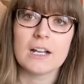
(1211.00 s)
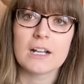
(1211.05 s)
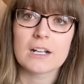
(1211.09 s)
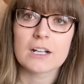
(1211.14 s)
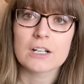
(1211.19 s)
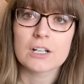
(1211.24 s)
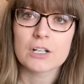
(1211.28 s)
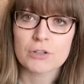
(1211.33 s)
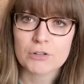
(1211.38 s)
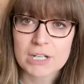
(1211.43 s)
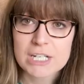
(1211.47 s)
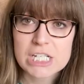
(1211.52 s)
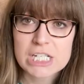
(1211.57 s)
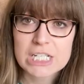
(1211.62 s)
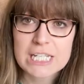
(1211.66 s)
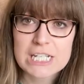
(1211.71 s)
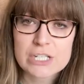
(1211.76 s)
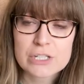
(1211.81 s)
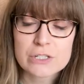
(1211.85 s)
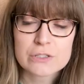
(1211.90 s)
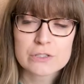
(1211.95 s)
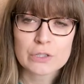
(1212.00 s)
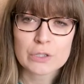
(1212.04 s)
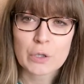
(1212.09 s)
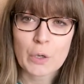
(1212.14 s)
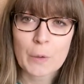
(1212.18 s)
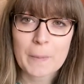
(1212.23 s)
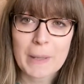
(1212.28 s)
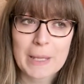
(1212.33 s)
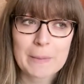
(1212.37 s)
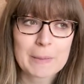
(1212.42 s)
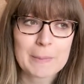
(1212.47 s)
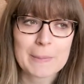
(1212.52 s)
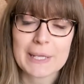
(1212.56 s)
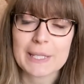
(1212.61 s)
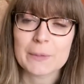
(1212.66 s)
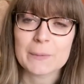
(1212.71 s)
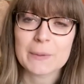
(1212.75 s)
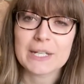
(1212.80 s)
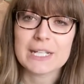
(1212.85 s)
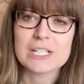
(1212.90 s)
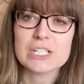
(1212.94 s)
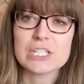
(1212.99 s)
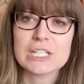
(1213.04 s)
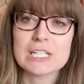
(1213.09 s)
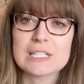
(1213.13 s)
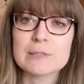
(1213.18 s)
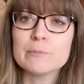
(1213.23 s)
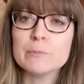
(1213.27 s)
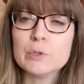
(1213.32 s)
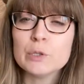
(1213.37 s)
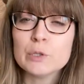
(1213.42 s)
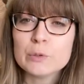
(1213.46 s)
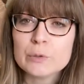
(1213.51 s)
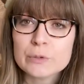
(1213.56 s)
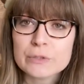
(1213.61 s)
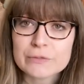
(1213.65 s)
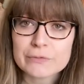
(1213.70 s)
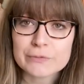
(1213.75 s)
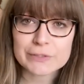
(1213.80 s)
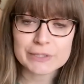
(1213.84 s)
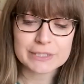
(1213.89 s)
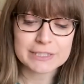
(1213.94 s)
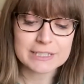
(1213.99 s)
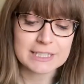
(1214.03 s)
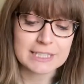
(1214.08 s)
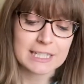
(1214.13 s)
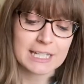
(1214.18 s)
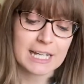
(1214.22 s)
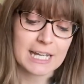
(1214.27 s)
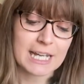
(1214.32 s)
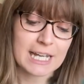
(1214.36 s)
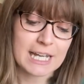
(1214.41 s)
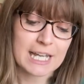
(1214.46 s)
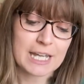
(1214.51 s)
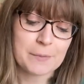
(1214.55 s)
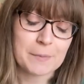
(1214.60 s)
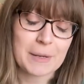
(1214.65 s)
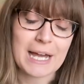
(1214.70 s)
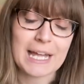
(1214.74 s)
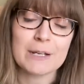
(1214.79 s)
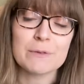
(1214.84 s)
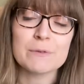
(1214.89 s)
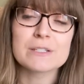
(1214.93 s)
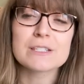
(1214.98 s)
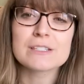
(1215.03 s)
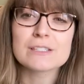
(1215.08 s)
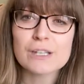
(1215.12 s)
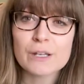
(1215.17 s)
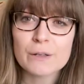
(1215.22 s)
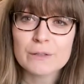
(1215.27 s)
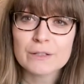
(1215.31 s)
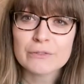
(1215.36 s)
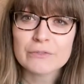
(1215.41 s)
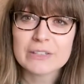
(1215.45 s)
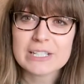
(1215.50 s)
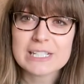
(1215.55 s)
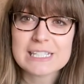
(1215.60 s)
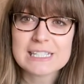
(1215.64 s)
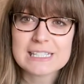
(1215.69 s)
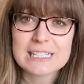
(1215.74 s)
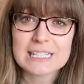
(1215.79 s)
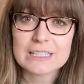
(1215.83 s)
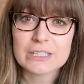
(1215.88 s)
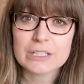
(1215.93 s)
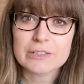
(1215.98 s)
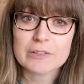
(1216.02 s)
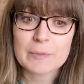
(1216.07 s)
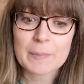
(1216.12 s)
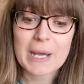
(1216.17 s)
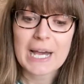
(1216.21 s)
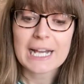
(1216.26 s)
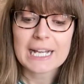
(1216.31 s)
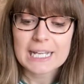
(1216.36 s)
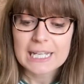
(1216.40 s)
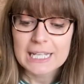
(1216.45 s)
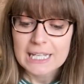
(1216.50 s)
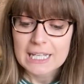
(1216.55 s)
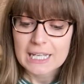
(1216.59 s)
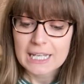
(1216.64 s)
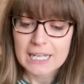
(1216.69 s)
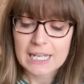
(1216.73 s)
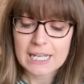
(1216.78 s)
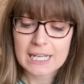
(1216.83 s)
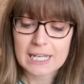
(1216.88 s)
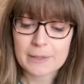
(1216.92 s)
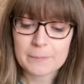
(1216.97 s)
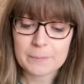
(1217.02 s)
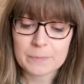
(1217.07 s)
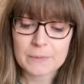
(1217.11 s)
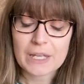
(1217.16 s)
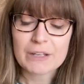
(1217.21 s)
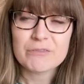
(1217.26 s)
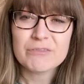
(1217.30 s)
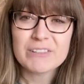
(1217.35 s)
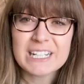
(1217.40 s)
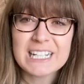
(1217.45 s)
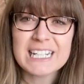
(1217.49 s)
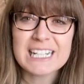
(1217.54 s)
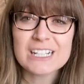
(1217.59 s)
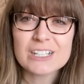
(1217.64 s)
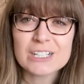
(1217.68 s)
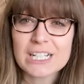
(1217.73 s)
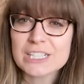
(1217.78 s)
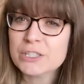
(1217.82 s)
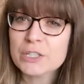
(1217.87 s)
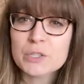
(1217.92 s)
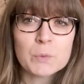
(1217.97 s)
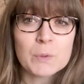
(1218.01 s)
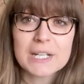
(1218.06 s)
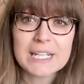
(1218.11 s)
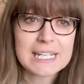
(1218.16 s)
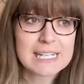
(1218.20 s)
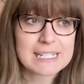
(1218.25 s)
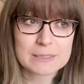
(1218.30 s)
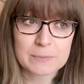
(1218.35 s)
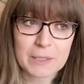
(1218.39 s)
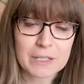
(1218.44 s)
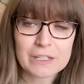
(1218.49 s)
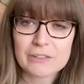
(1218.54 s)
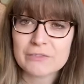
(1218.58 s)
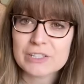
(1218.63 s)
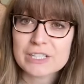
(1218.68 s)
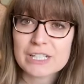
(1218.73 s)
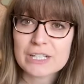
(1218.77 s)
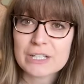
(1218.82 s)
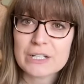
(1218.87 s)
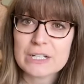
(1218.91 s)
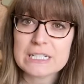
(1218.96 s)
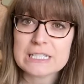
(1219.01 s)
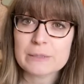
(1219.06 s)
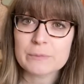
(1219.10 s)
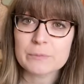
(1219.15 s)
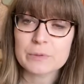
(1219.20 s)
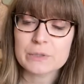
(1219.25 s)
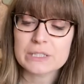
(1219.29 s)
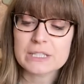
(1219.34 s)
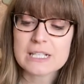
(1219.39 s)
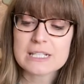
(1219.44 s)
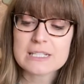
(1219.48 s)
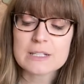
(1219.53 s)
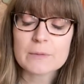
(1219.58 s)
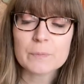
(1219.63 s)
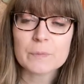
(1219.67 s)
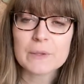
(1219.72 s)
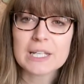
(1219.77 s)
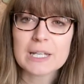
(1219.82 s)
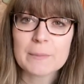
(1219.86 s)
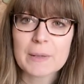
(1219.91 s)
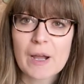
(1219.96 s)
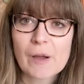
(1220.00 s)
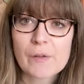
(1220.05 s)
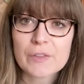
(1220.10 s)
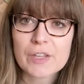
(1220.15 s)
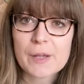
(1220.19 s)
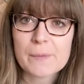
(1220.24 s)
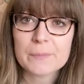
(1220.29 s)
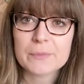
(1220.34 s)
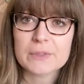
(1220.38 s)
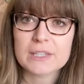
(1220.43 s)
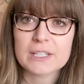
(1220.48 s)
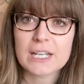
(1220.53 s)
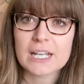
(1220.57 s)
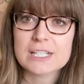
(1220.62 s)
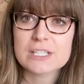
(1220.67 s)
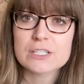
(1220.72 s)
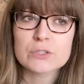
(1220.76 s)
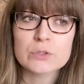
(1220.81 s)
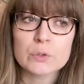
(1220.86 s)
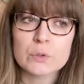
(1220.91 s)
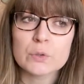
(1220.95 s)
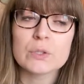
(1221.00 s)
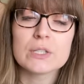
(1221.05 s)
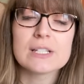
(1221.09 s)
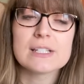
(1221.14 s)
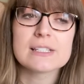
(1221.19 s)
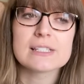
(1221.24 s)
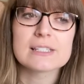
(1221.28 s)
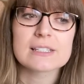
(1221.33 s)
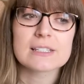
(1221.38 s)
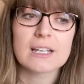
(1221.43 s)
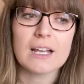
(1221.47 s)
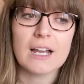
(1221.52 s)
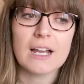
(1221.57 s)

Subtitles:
congratulations on your baby, by the way. She is beautiful. And it was so lovely to see Laura back. I don't know what it is about her videos, but there's something about them that as soon as